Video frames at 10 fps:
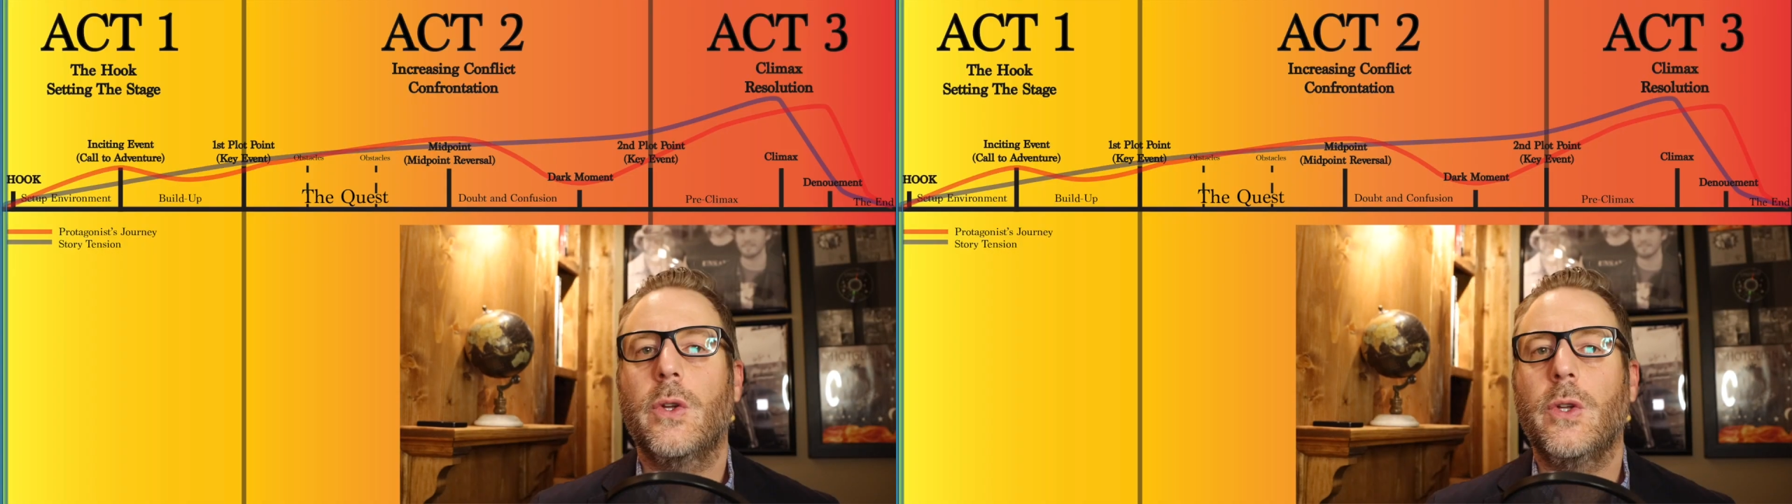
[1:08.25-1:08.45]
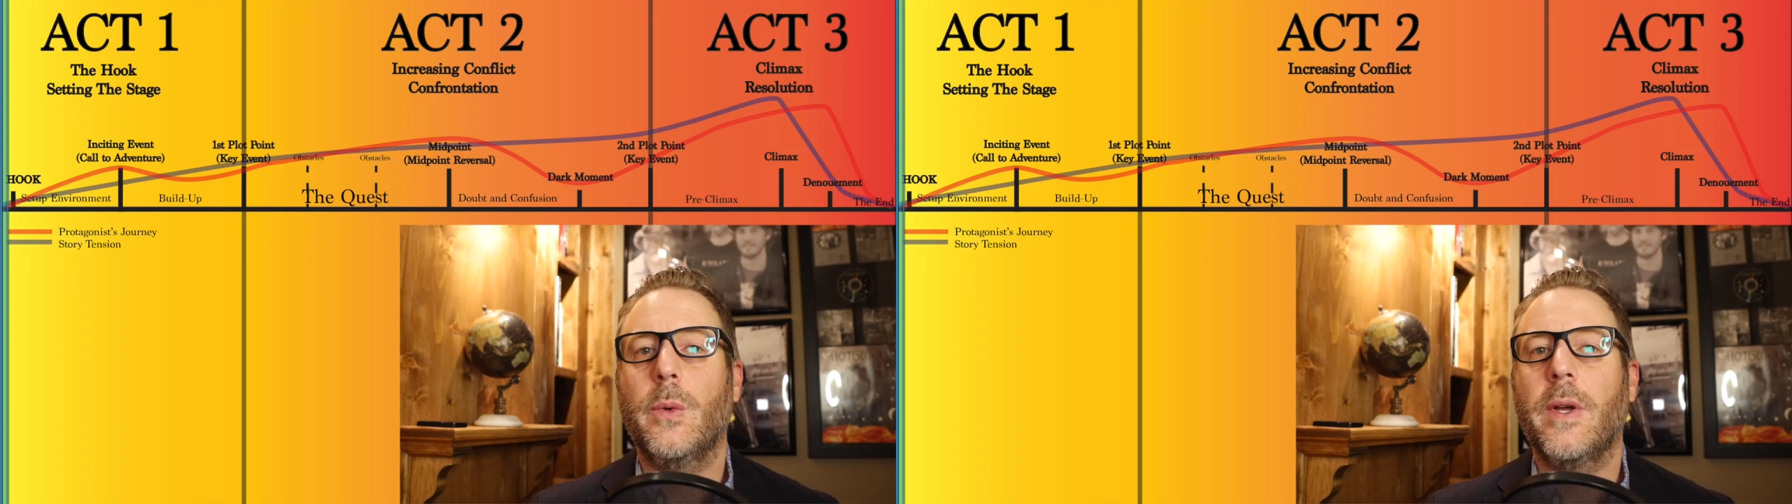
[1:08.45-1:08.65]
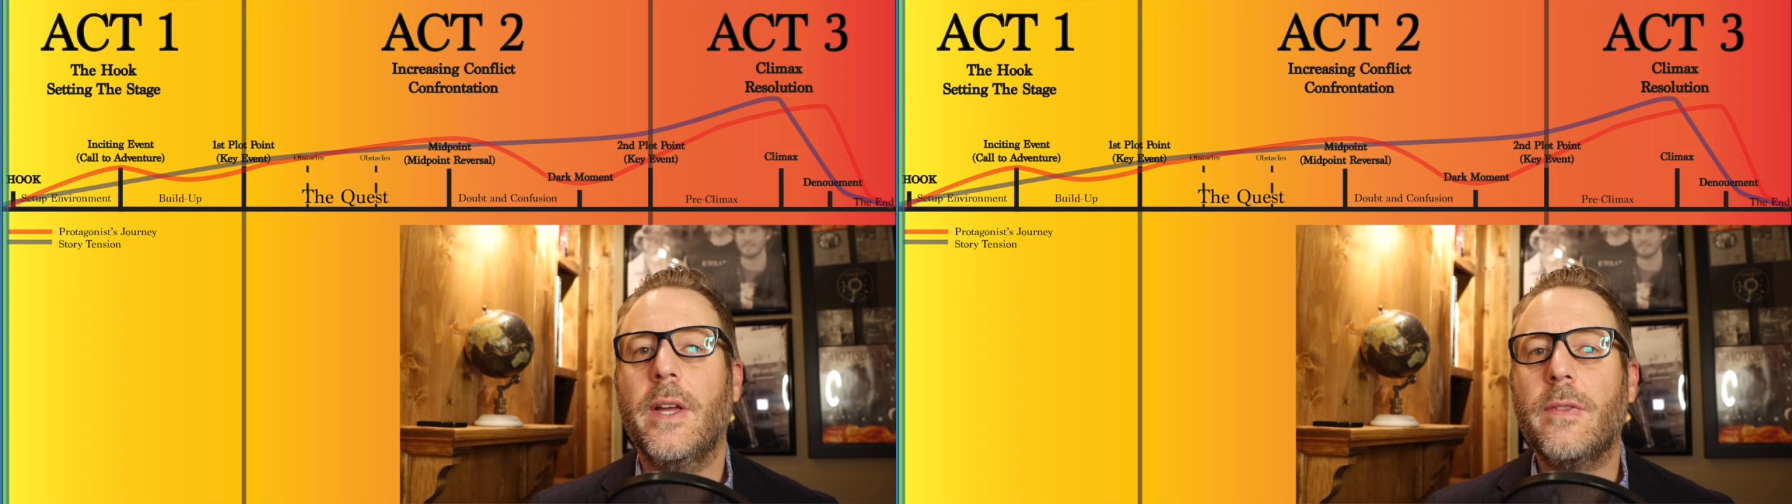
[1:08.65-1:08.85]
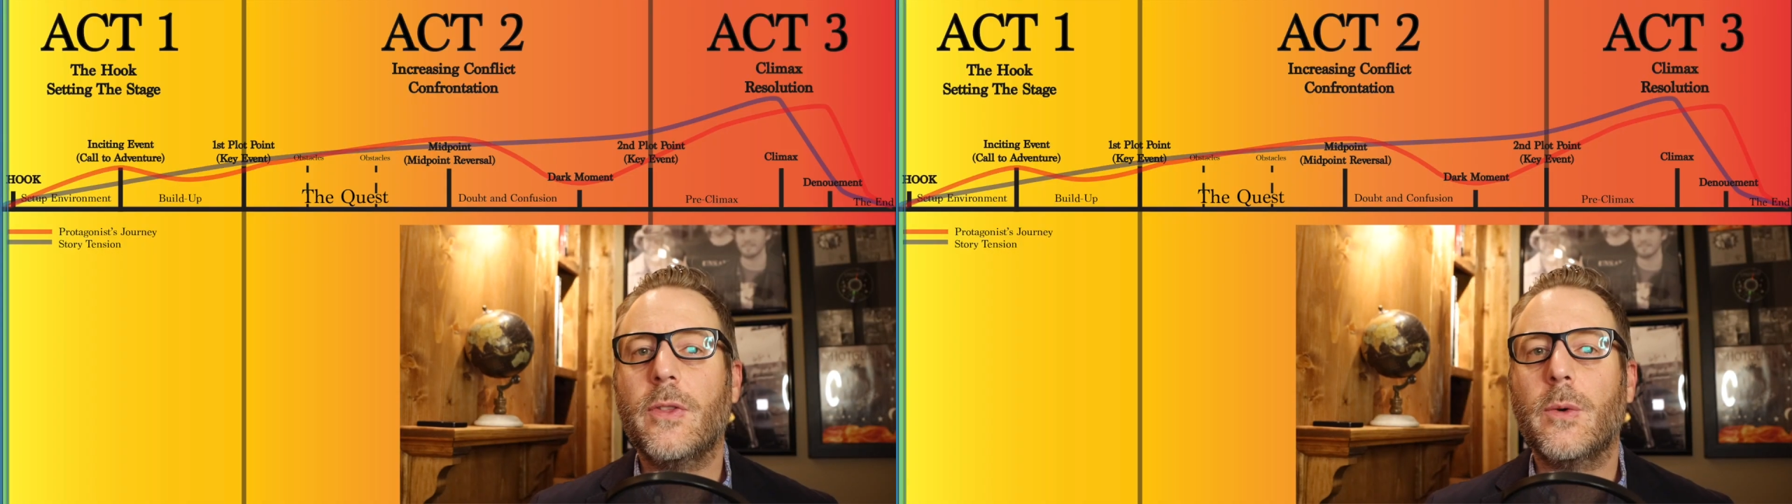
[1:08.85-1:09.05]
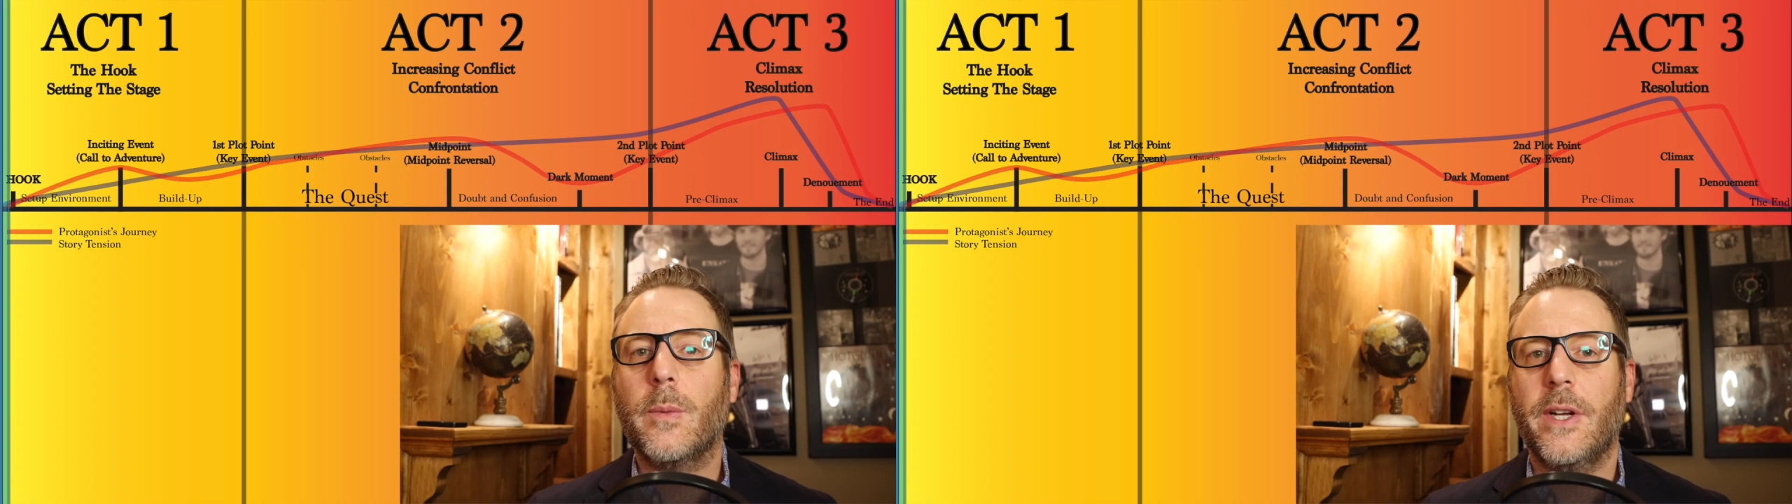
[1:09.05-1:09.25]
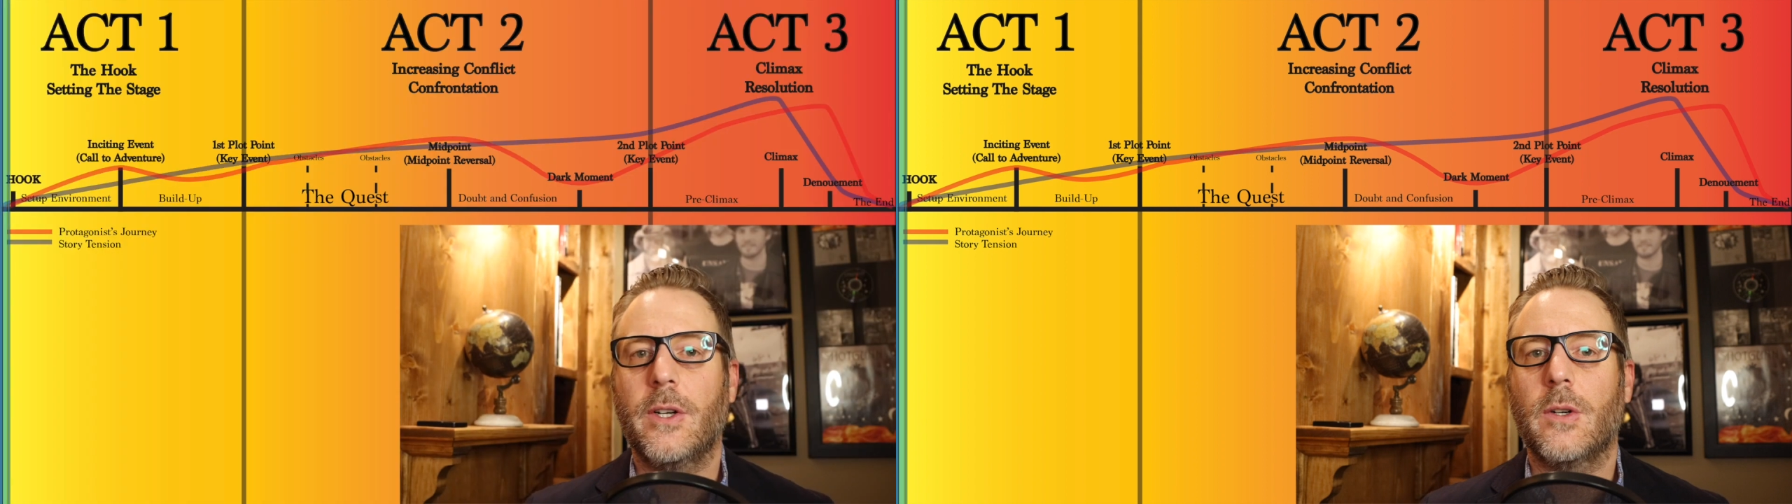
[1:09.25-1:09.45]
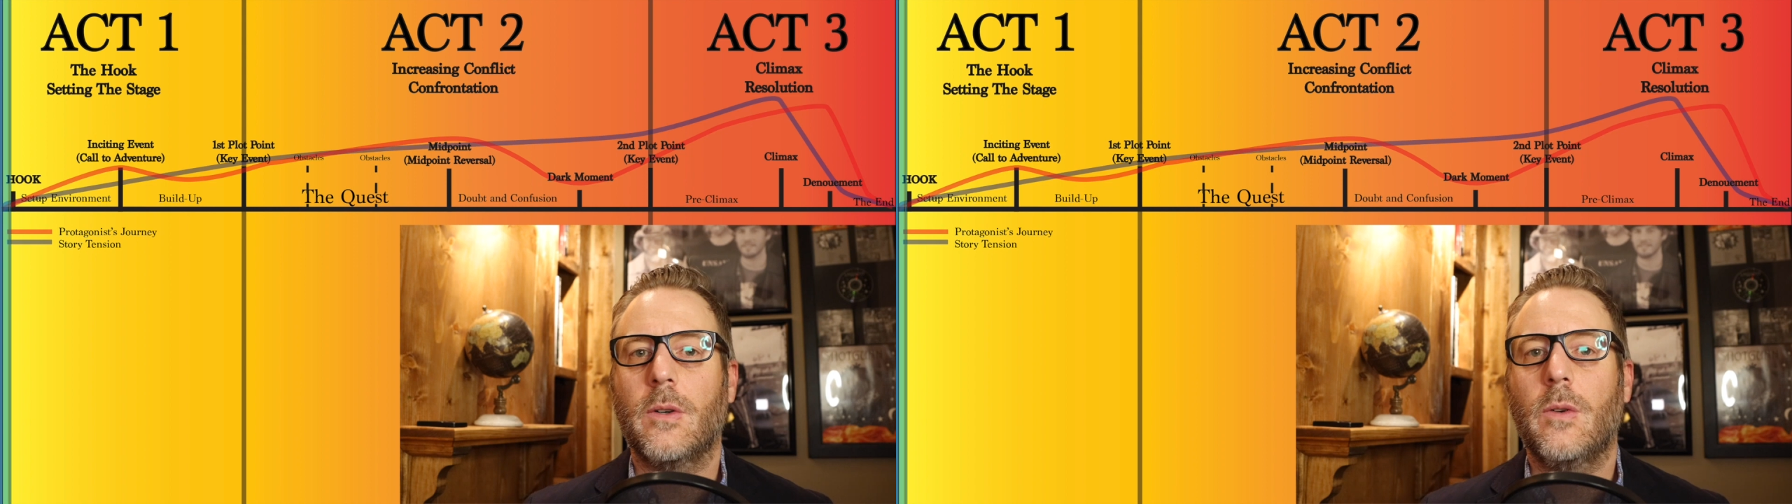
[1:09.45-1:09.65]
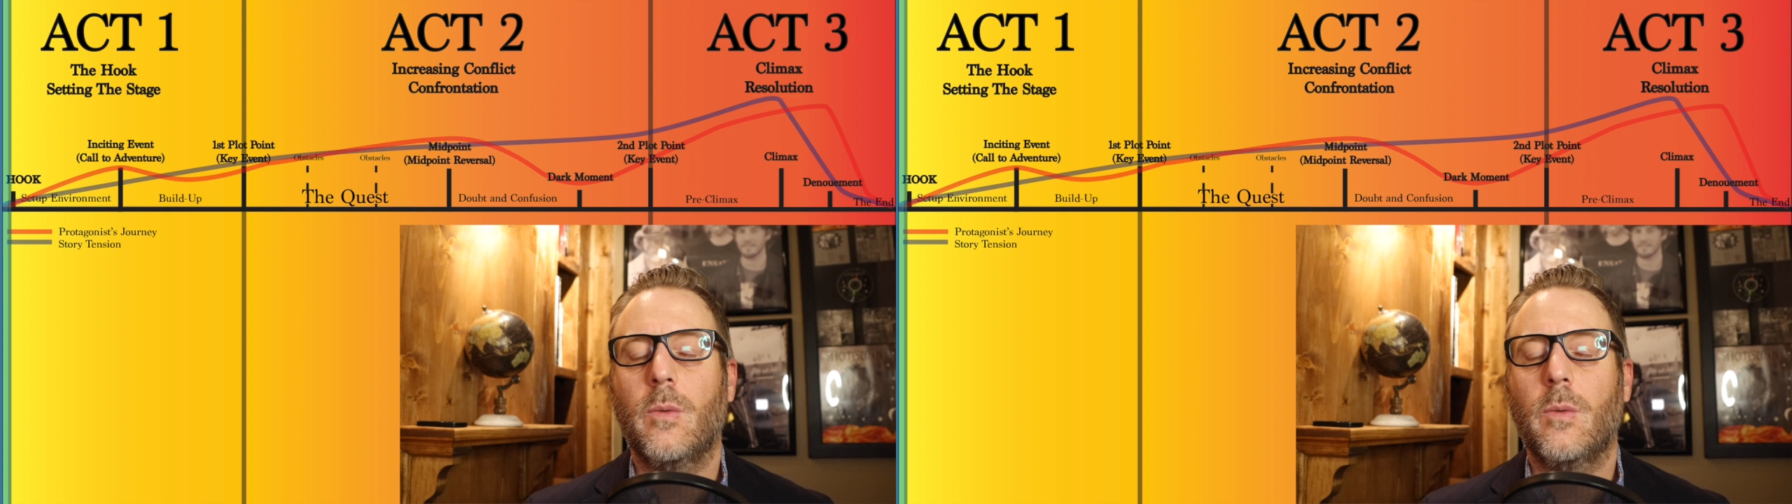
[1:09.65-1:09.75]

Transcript: You hit the reader